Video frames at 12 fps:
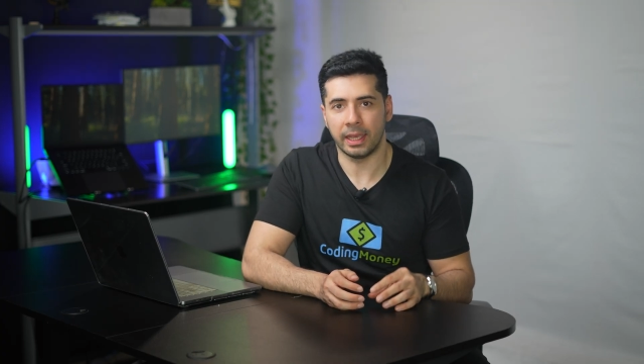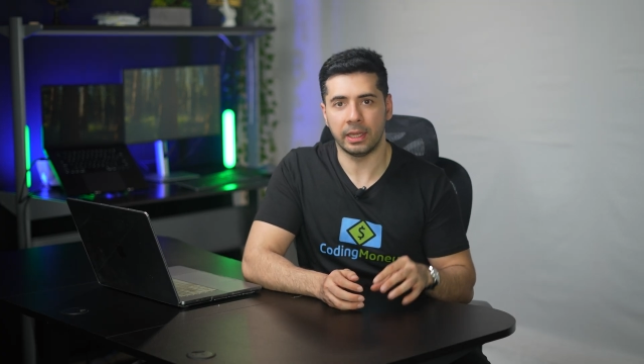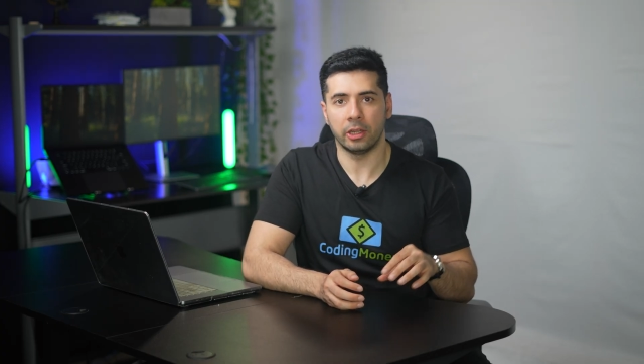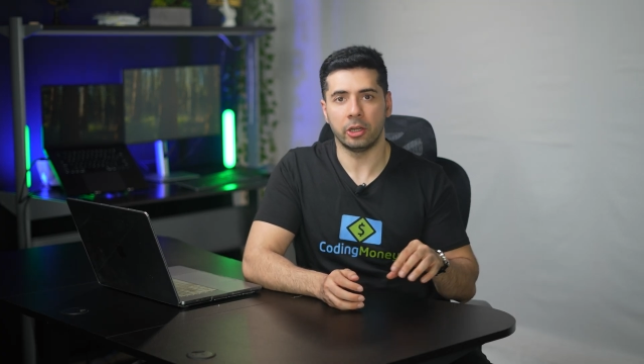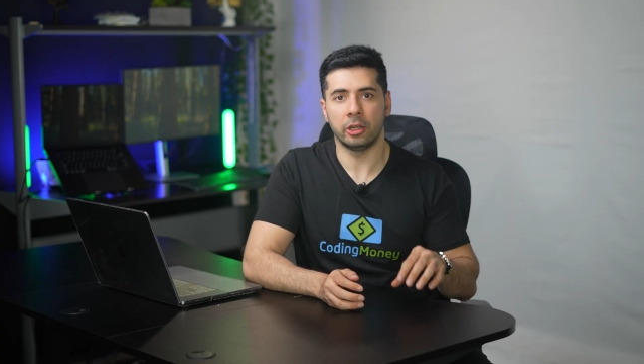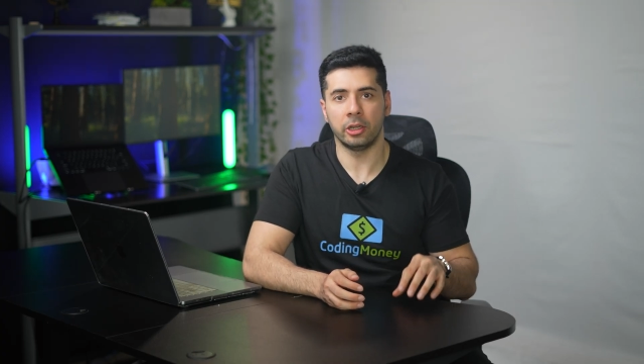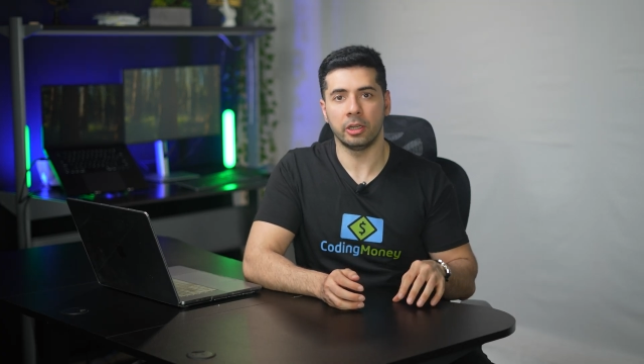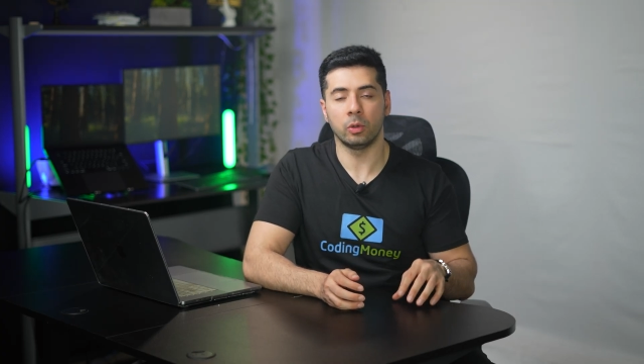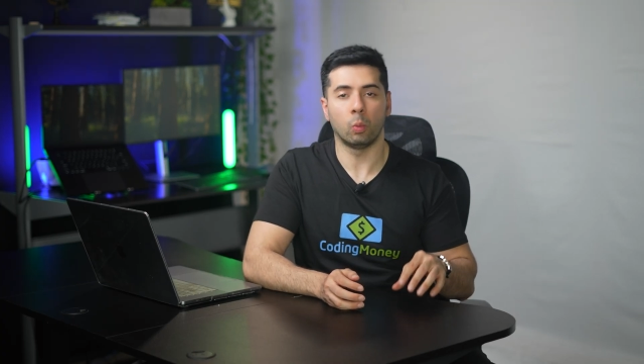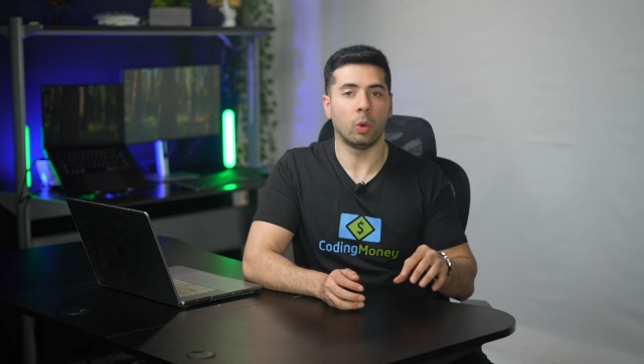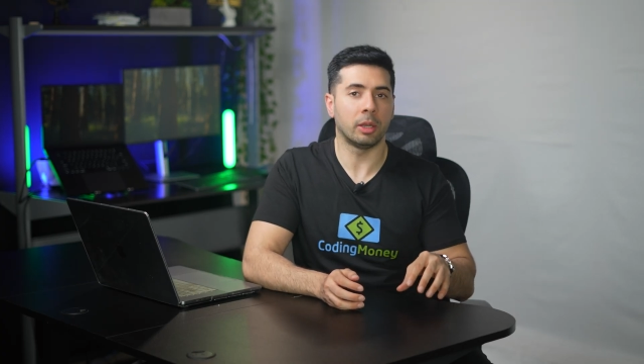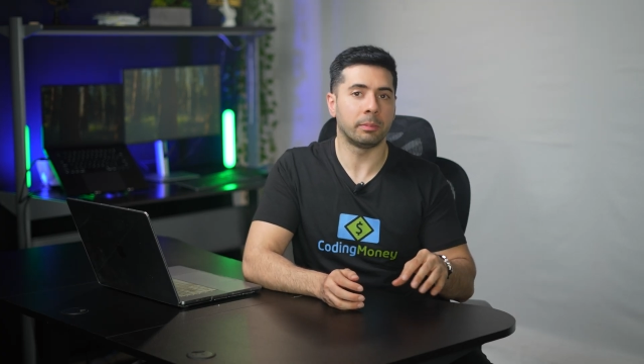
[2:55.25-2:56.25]
and
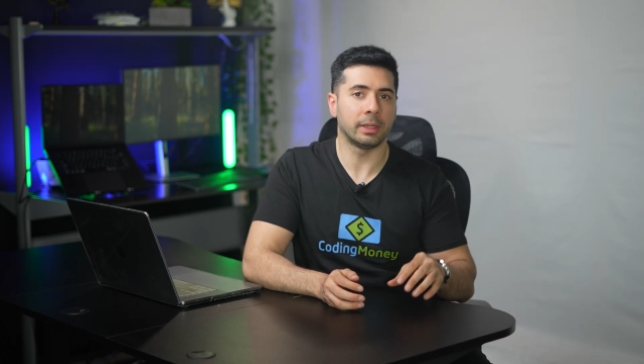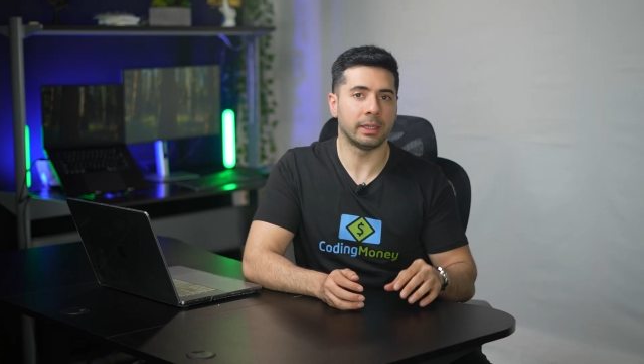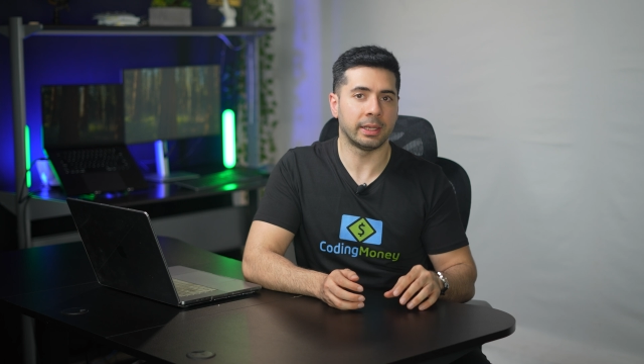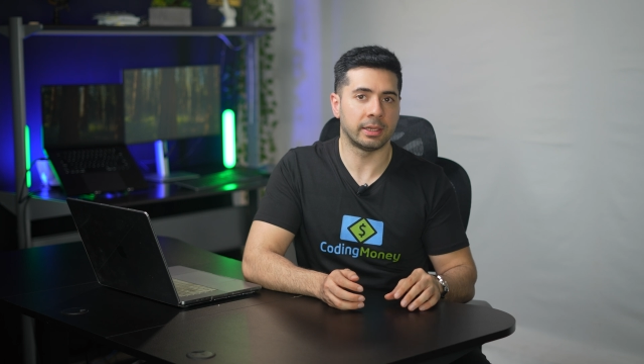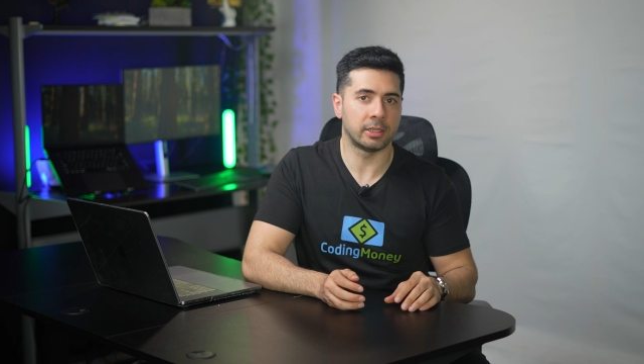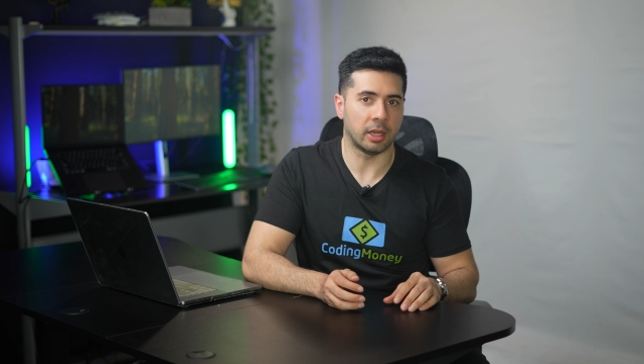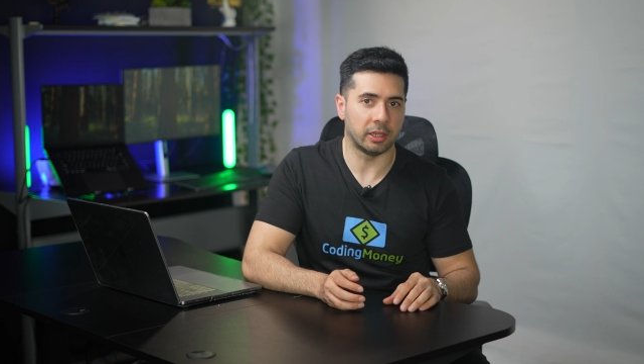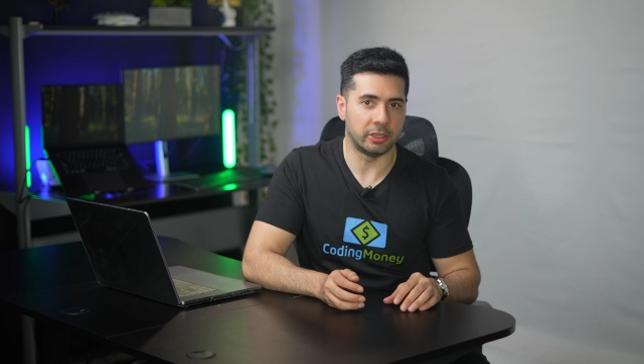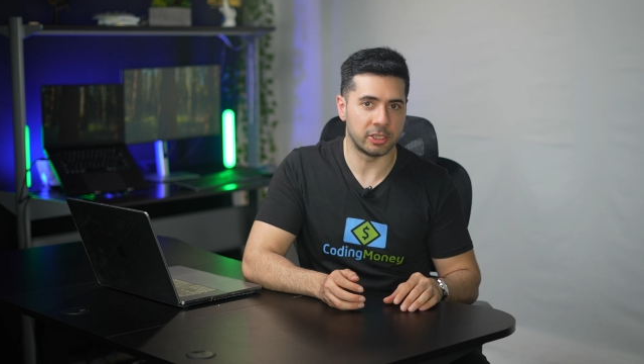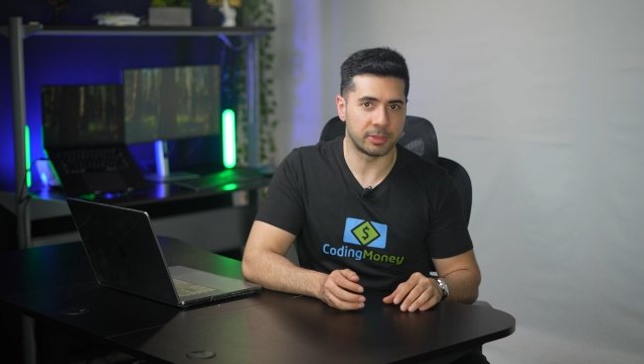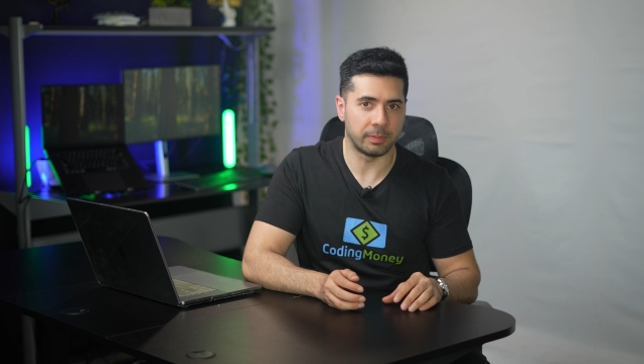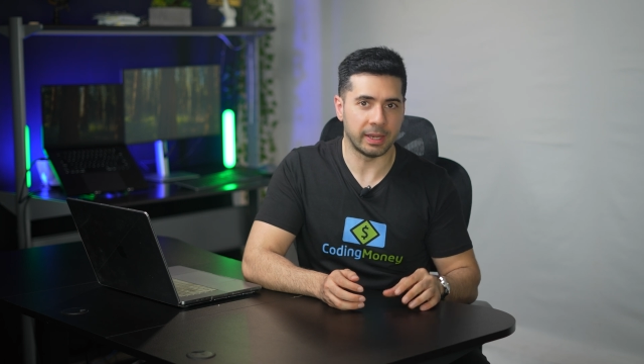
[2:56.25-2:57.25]
earn one million
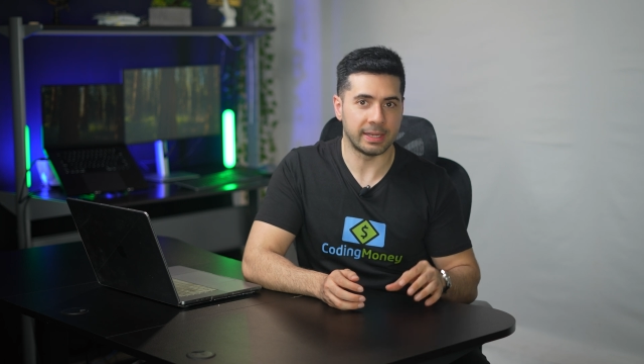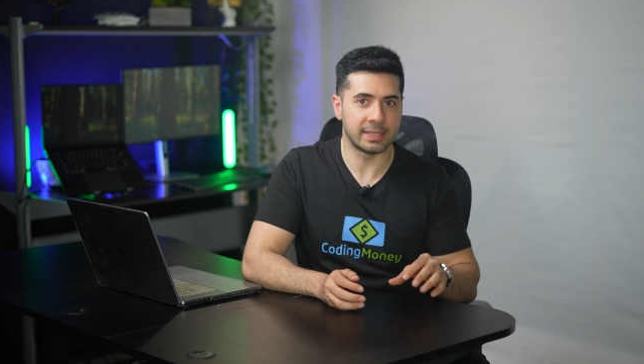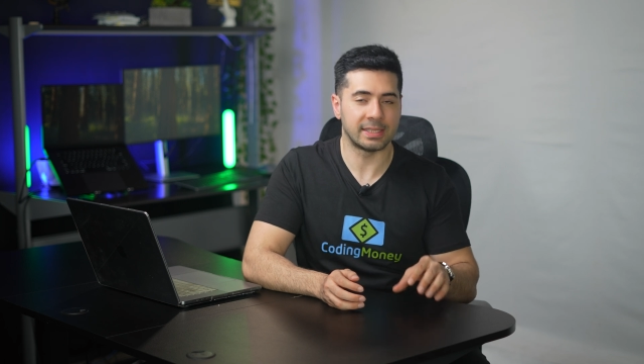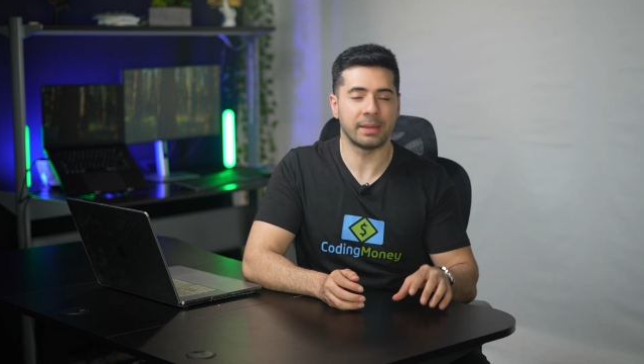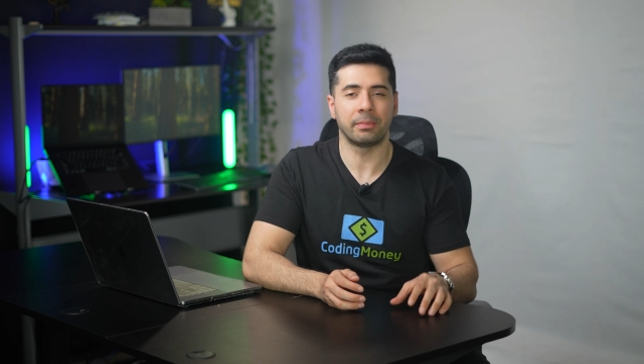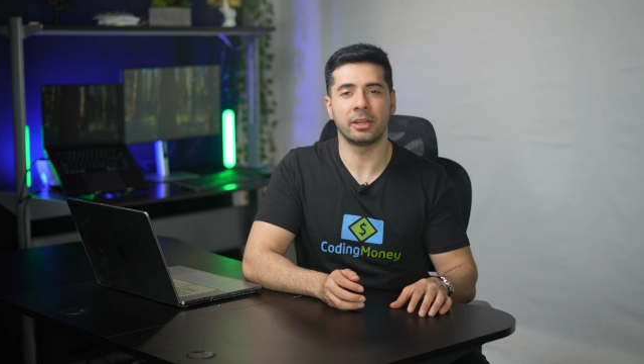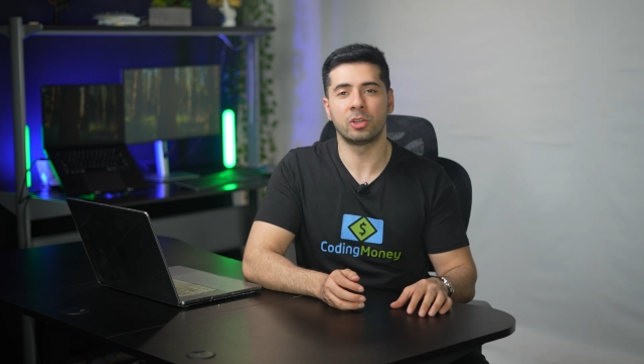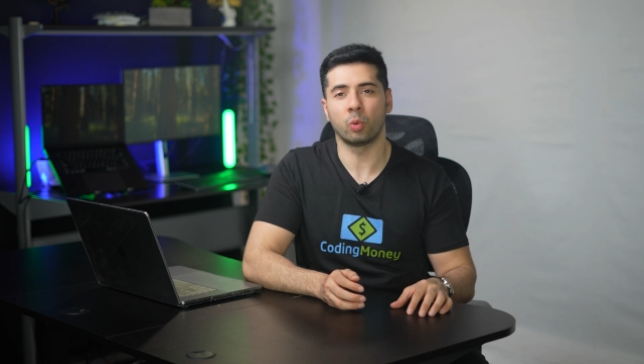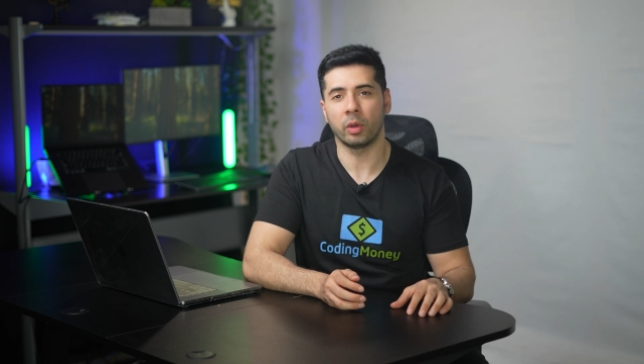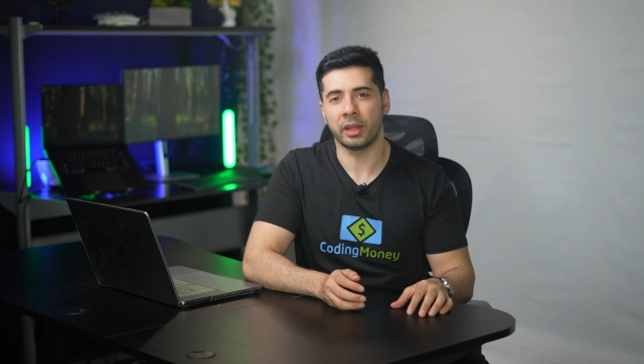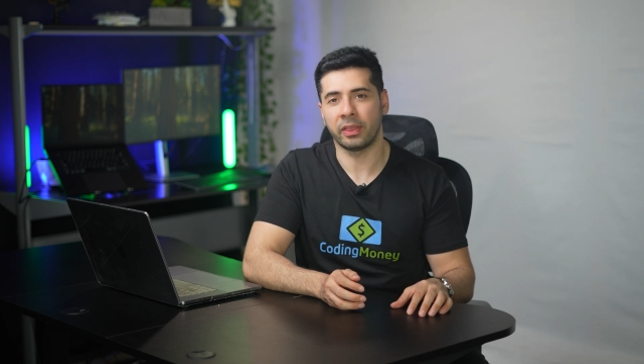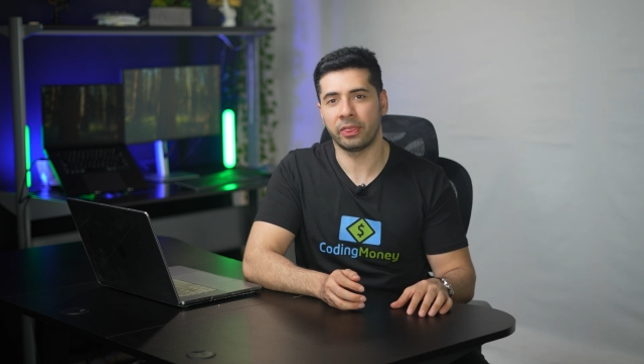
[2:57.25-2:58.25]
dollars by December
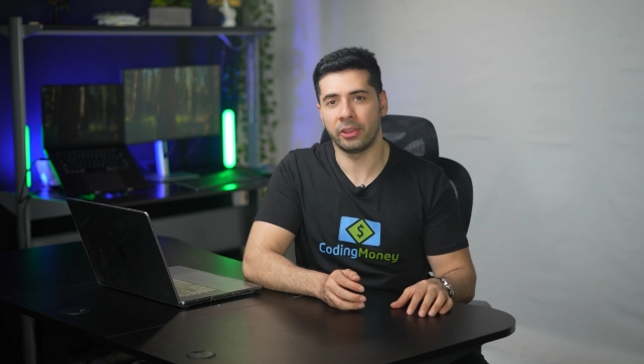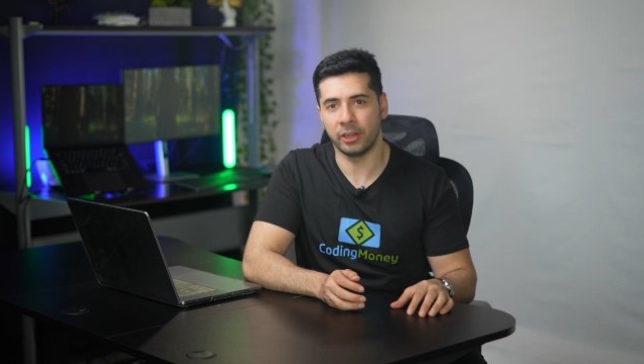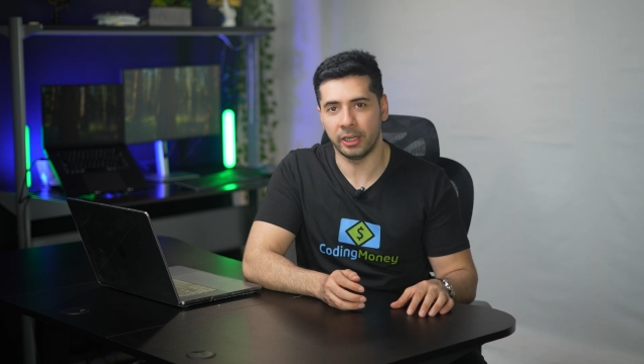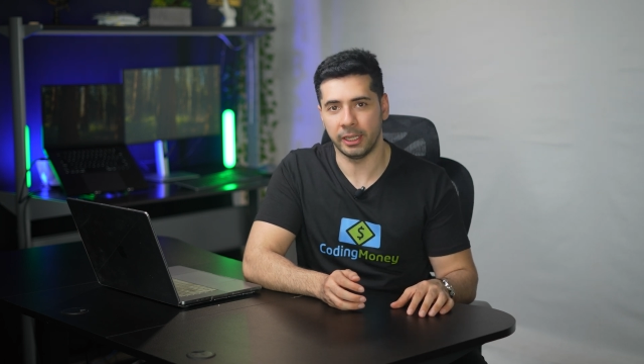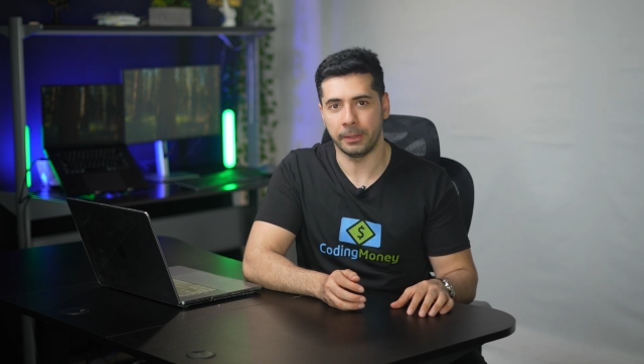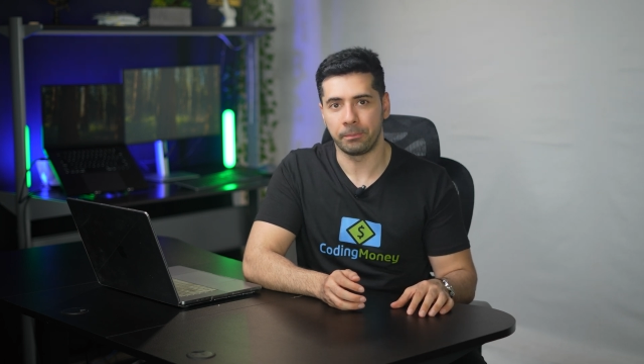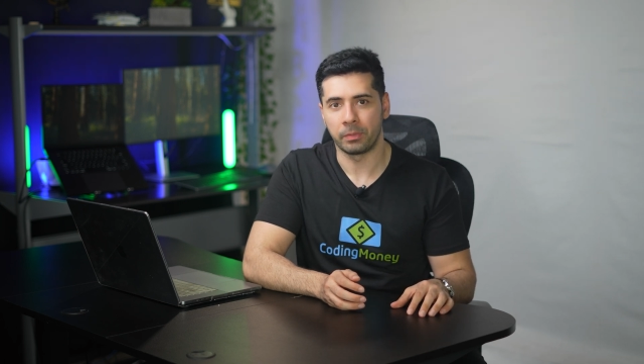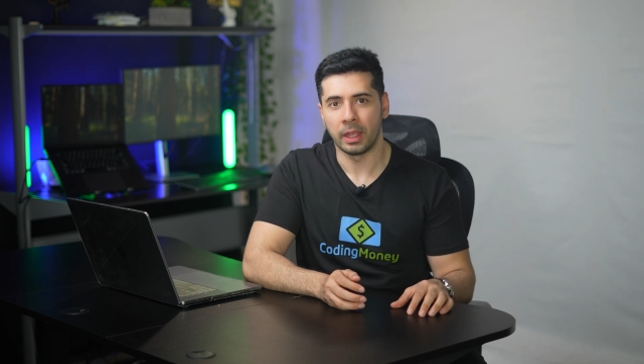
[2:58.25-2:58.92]
twenty thirty.